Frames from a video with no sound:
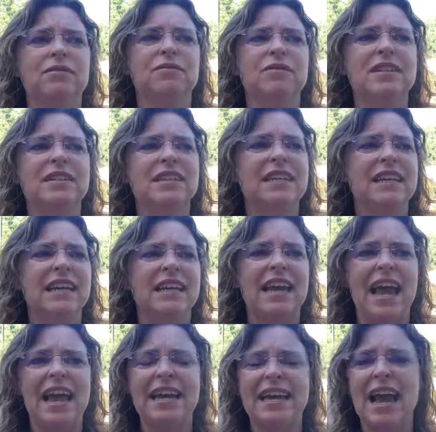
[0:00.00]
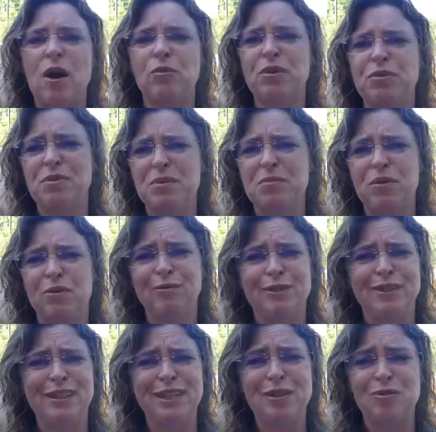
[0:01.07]
visiting and hanging out with people who
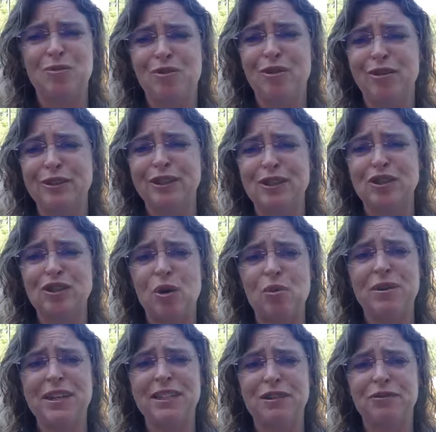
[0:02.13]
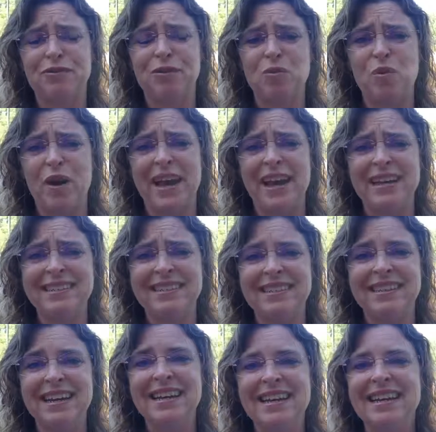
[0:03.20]
see the world in so many different
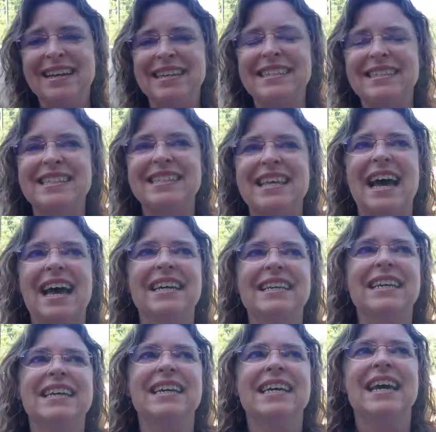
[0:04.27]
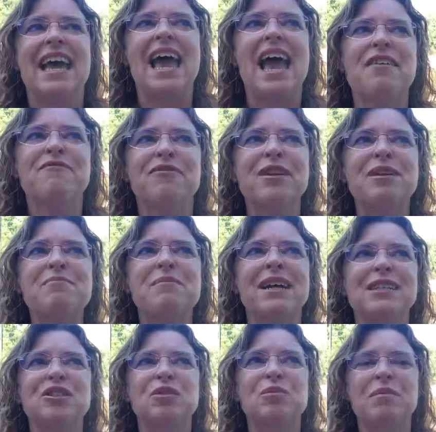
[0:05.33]
ways, is that every
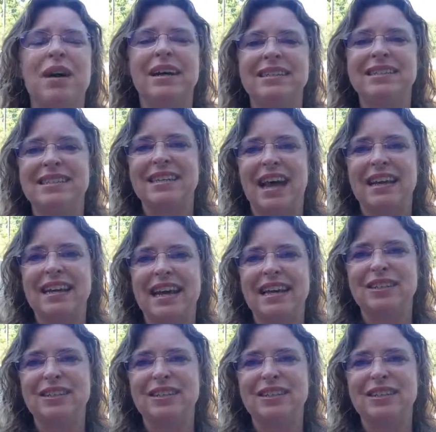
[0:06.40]
mental mindset